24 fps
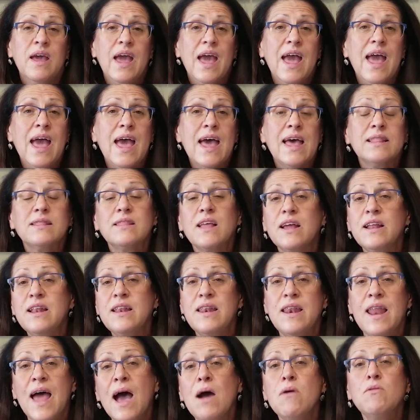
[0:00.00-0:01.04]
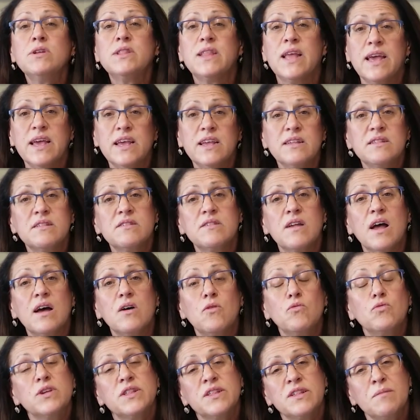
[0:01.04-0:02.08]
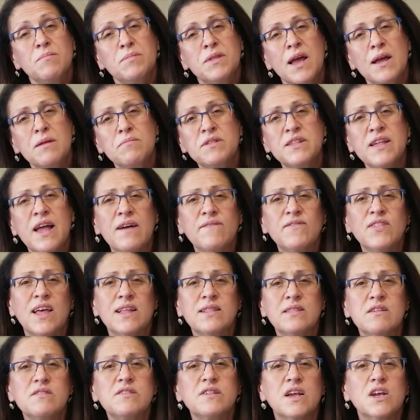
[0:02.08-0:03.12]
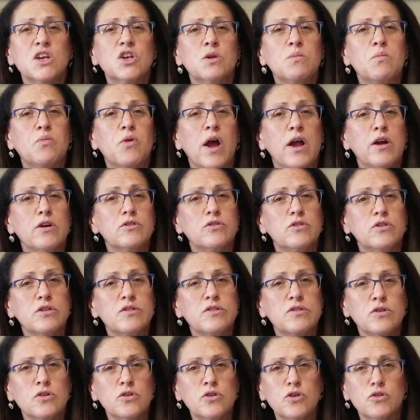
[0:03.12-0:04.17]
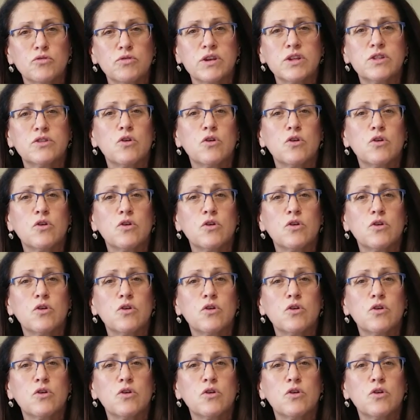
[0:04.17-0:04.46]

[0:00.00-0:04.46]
And nowadays, uh, we sometimes have that discussion prior to surgery.